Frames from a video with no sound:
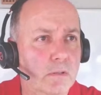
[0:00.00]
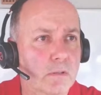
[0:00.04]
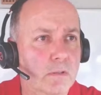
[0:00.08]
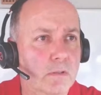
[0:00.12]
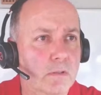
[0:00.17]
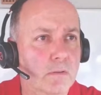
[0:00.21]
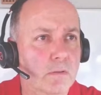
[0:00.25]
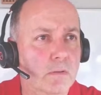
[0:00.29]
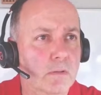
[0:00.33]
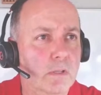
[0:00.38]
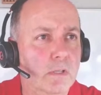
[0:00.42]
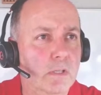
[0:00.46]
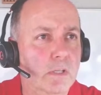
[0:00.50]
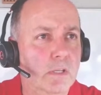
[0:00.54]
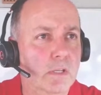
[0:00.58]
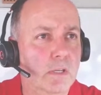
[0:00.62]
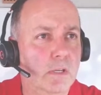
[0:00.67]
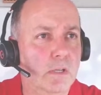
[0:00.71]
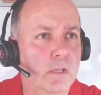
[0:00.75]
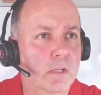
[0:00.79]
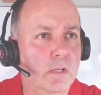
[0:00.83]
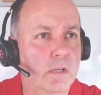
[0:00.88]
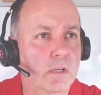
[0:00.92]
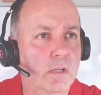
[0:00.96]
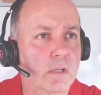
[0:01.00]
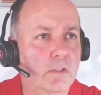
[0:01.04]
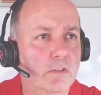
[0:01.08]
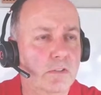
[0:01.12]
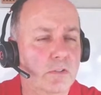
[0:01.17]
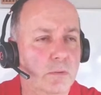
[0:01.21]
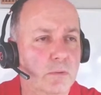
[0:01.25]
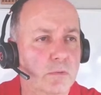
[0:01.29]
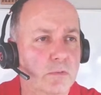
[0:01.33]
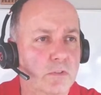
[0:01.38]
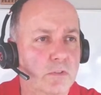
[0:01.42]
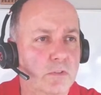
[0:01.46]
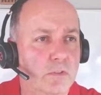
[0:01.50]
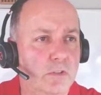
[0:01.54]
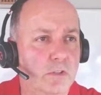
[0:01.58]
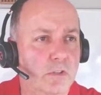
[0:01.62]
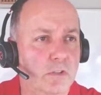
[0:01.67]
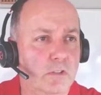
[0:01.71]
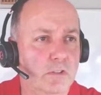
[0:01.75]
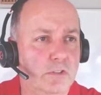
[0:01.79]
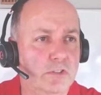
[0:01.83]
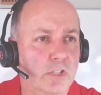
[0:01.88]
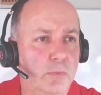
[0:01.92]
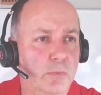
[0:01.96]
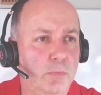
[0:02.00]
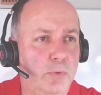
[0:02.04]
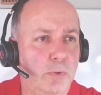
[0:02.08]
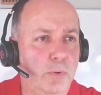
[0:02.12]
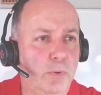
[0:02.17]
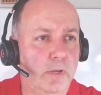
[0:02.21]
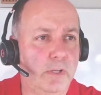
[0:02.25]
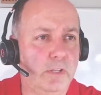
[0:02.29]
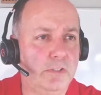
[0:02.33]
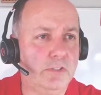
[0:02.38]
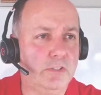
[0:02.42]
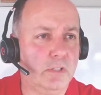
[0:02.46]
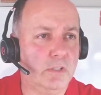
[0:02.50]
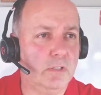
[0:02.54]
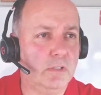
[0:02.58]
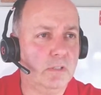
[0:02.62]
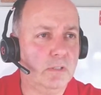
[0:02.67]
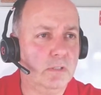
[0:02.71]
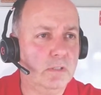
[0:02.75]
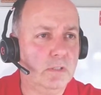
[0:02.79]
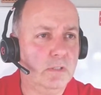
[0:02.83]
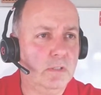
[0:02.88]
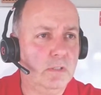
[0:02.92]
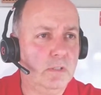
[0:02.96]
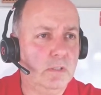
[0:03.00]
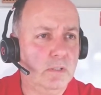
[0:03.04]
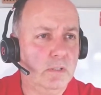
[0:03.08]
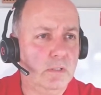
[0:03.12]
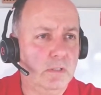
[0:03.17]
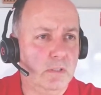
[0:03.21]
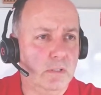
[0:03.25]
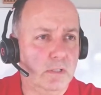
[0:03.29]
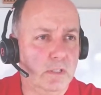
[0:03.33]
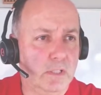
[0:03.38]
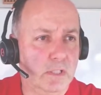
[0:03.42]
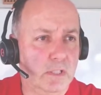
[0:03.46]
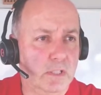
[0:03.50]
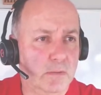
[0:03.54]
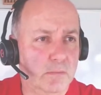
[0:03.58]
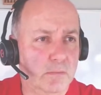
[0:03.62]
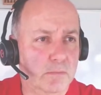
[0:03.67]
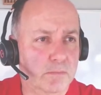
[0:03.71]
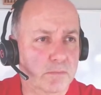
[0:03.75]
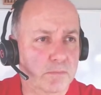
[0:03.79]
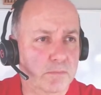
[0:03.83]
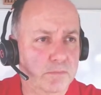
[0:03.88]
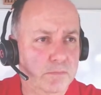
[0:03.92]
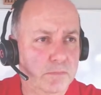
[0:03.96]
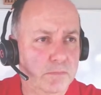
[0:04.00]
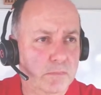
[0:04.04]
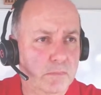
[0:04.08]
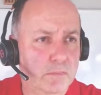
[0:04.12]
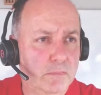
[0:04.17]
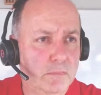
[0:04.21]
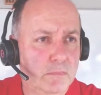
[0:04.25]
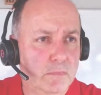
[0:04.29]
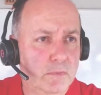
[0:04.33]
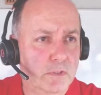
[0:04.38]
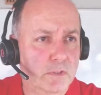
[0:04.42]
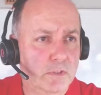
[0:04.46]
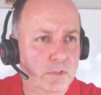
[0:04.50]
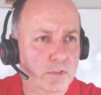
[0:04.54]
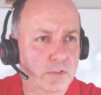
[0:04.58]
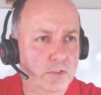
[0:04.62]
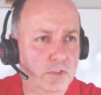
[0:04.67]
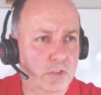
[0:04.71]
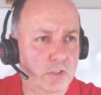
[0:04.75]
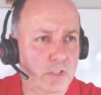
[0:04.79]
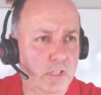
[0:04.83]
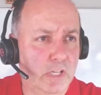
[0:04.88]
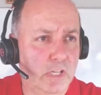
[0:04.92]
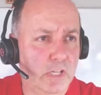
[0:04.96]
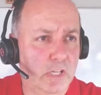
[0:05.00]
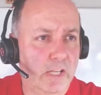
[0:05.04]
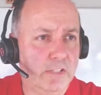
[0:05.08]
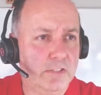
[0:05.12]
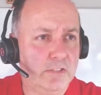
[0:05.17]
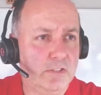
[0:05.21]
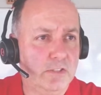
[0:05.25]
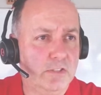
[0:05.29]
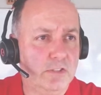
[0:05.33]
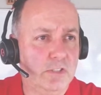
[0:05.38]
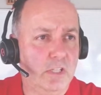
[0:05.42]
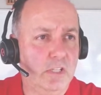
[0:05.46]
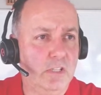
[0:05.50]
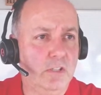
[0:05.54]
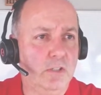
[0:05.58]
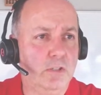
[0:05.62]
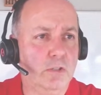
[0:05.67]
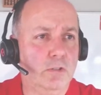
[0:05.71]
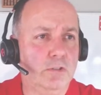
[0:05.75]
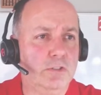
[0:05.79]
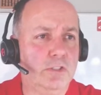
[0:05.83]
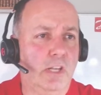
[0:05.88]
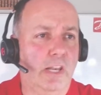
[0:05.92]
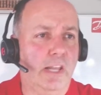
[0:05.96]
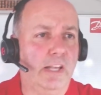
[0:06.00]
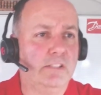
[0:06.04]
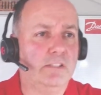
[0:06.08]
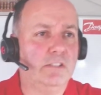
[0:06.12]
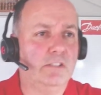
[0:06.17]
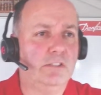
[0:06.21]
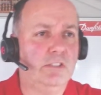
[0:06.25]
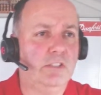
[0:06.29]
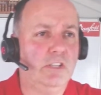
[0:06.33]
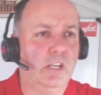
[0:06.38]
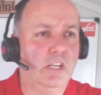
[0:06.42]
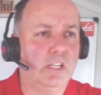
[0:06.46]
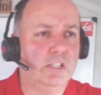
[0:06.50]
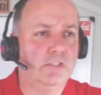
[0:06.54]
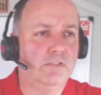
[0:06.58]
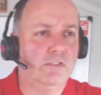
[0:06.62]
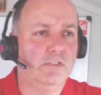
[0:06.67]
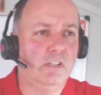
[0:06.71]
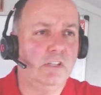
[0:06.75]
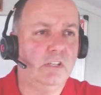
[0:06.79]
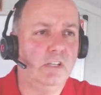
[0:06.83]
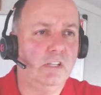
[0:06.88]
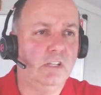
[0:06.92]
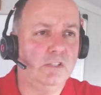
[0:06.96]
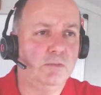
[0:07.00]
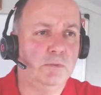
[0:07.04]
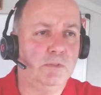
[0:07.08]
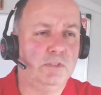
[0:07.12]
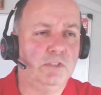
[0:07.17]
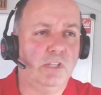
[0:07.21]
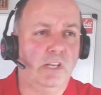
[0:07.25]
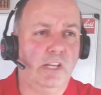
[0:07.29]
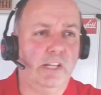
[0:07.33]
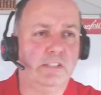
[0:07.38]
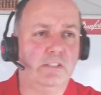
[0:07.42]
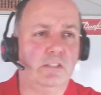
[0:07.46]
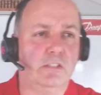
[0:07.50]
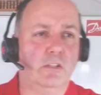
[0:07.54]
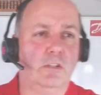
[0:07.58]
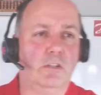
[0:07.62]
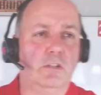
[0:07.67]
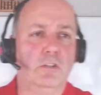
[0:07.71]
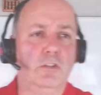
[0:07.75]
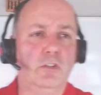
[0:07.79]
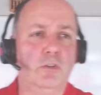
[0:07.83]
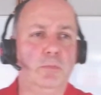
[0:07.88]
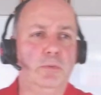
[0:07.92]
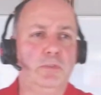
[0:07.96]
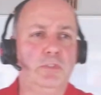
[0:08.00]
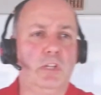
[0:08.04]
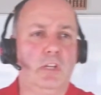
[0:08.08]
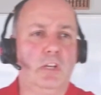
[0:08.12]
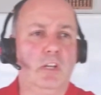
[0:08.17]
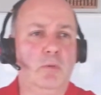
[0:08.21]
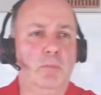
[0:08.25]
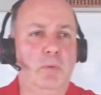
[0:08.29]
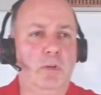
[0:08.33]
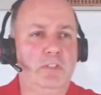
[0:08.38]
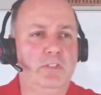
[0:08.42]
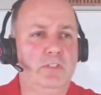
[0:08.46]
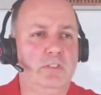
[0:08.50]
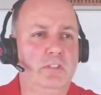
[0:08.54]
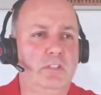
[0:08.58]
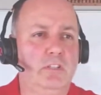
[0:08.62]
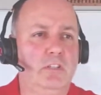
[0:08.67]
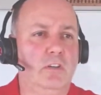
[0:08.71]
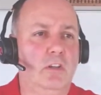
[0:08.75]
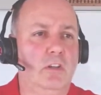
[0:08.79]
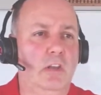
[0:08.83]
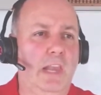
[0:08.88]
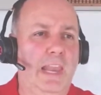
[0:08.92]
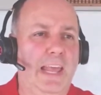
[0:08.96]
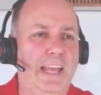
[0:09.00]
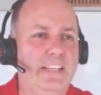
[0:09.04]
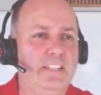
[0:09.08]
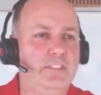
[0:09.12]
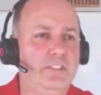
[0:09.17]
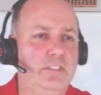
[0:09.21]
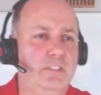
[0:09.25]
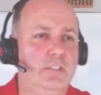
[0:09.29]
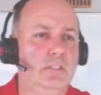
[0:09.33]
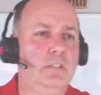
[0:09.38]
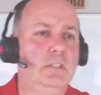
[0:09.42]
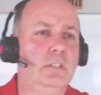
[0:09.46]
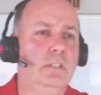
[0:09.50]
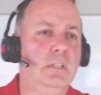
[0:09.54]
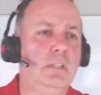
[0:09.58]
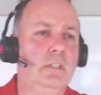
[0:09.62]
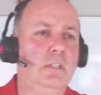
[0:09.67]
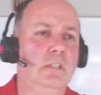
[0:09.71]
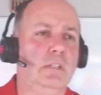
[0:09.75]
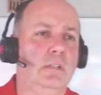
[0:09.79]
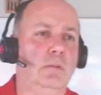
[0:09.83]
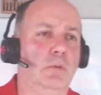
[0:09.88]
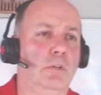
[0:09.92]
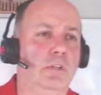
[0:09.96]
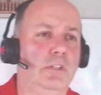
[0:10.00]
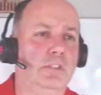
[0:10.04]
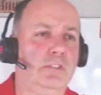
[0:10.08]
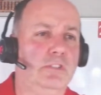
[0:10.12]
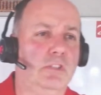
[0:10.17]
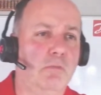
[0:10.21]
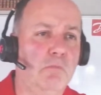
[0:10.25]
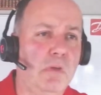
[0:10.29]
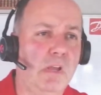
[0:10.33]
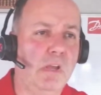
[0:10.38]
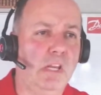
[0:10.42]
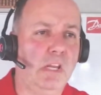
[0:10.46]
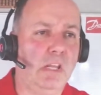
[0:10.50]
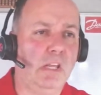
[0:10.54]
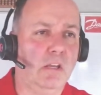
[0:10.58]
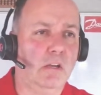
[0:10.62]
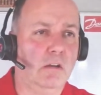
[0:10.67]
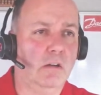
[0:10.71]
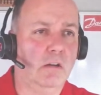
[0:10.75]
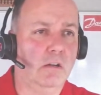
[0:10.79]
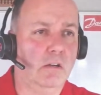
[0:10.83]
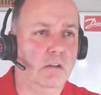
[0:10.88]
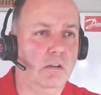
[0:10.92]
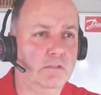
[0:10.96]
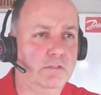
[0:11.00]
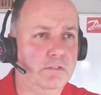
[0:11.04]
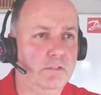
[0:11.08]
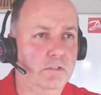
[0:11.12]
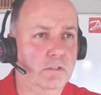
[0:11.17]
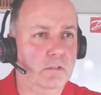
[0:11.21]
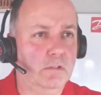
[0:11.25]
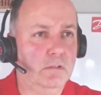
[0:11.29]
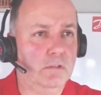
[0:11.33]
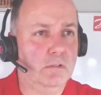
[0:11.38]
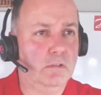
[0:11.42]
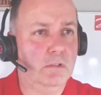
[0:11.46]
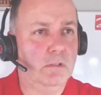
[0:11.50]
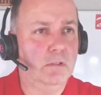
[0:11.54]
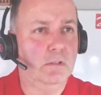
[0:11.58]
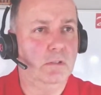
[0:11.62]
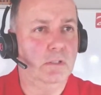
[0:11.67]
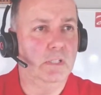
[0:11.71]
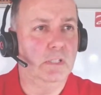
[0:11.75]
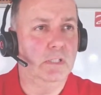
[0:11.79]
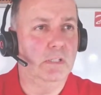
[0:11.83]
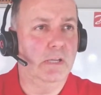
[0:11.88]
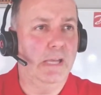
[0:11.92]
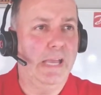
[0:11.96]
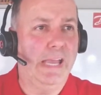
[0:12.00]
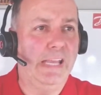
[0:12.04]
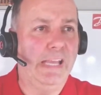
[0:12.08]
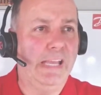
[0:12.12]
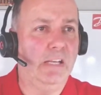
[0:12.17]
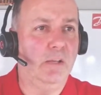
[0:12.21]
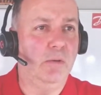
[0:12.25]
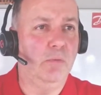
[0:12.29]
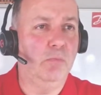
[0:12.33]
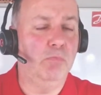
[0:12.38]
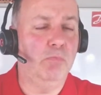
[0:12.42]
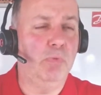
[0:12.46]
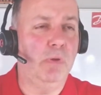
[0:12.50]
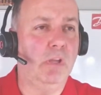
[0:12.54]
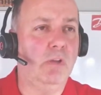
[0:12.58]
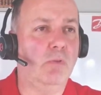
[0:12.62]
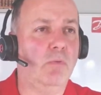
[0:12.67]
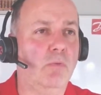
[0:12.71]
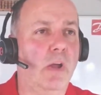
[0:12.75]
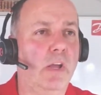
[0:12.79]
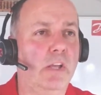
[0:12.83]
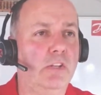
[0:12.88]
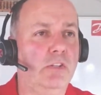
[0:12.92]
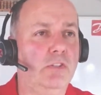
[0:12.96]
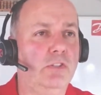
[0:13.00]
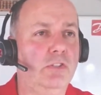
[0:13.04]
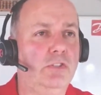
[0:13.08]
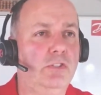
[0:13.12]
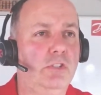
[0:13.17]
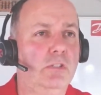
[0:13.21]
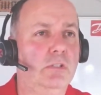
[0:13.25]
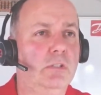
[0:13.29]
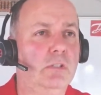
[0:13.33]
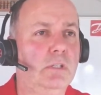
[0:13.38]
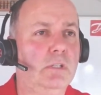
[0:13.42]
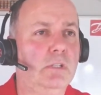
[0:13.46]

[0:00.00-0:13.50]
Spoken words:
Okay, so we've done oil separator. Sunil asks, in cool selected, TXV need to be selected on 100% capacity or less. what is the meaning of N and B range.